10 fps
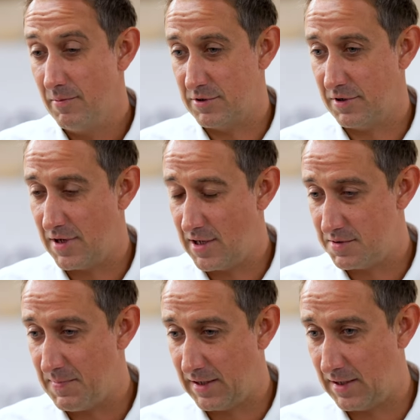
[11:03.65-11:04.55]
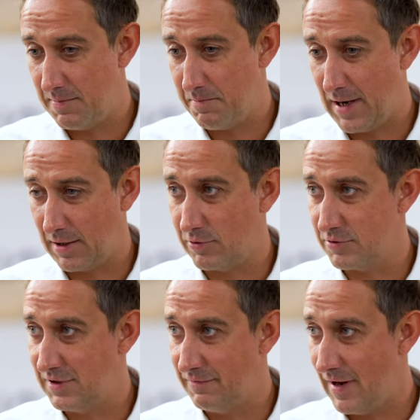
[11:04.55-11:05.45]
but do you think it's made an impact
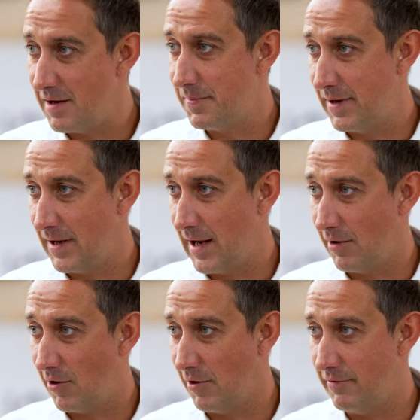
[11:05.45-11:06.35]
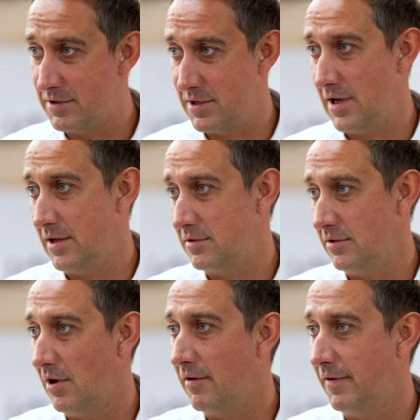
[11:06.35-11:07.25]
us developing our higher
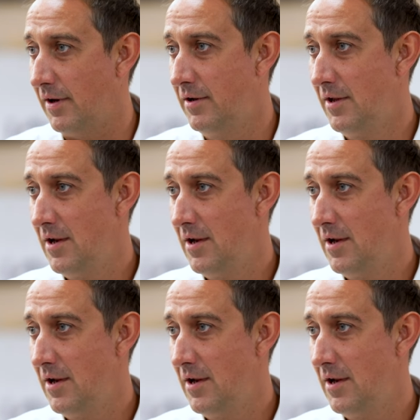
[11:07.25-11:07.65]
educational offer